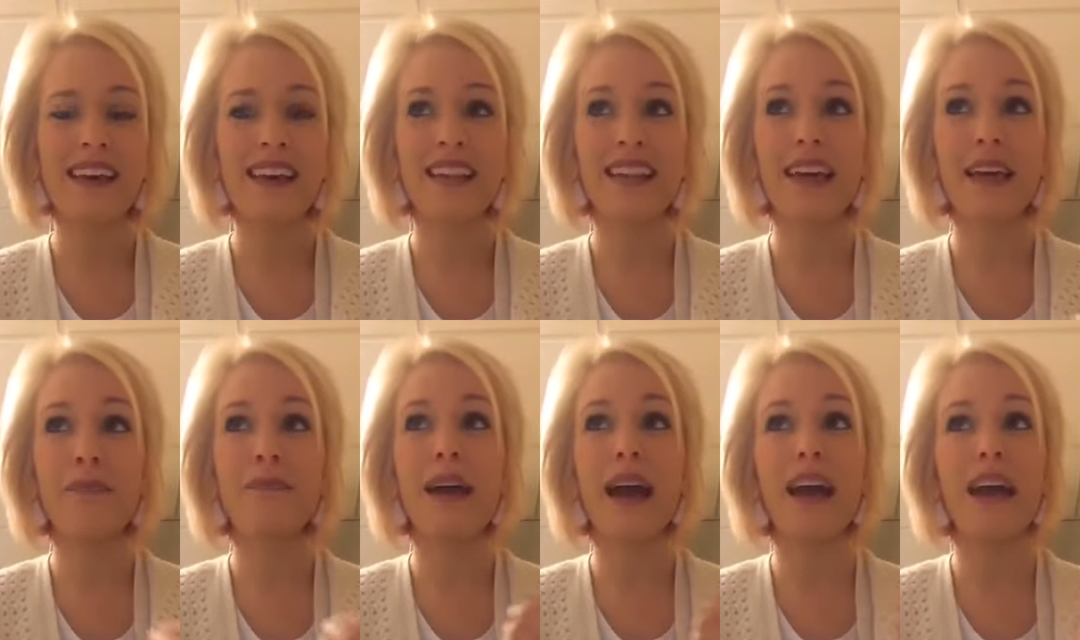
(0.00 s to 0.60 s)
like,
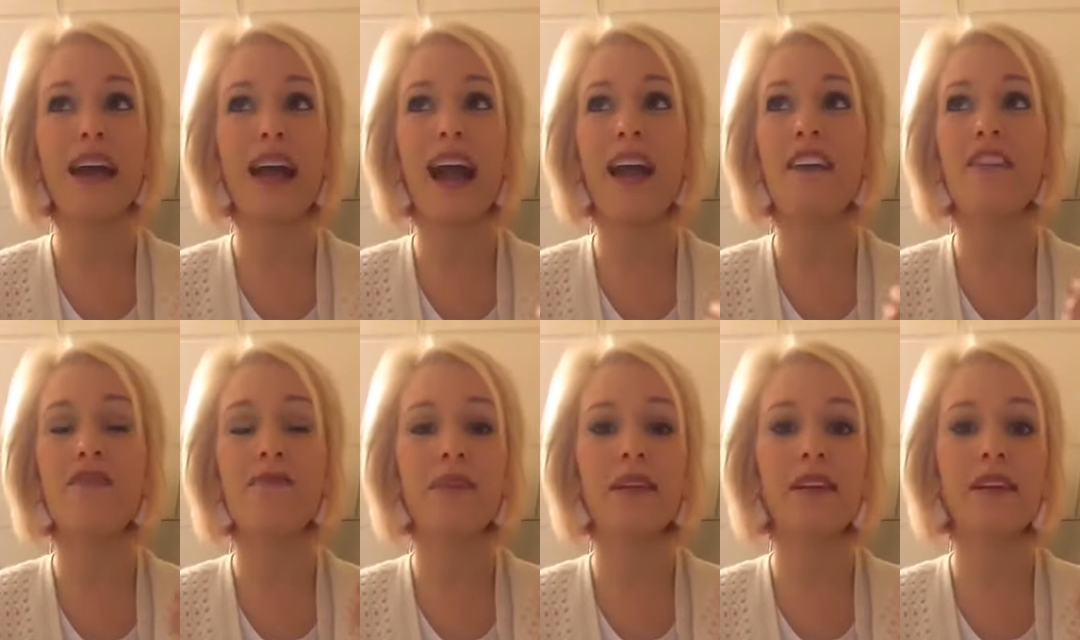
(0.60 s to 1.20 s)

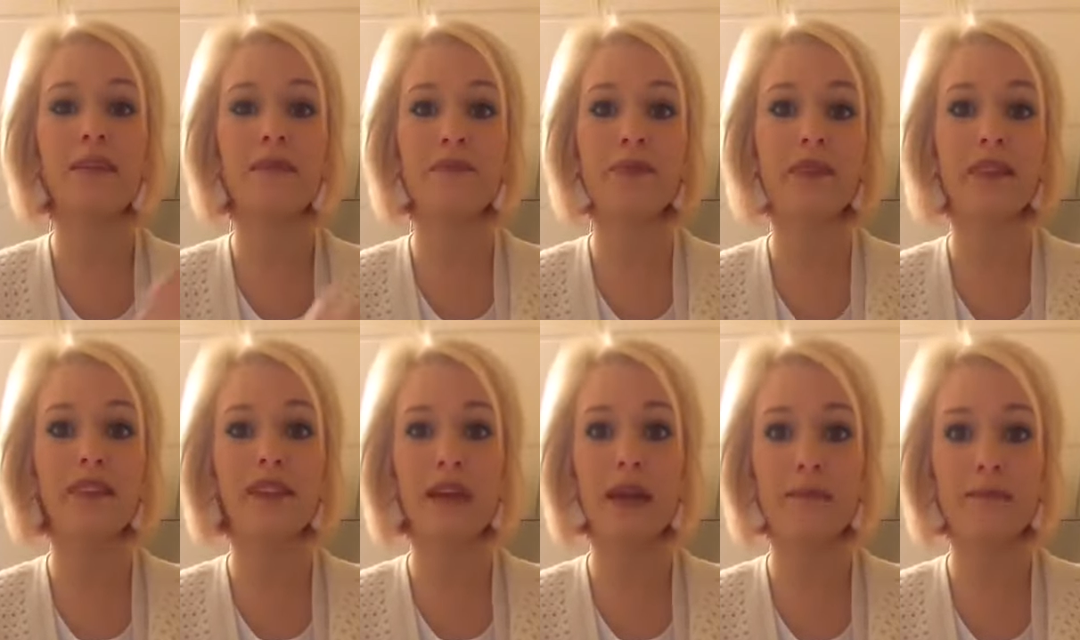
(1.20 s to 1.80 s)
I've been
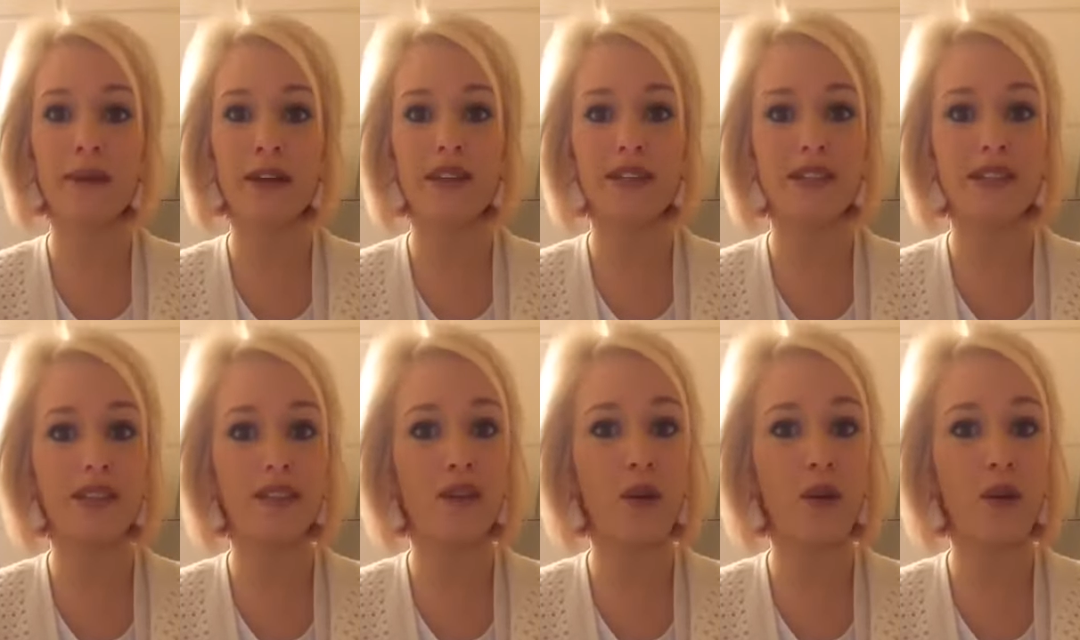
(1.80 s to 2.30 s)
completely immersed in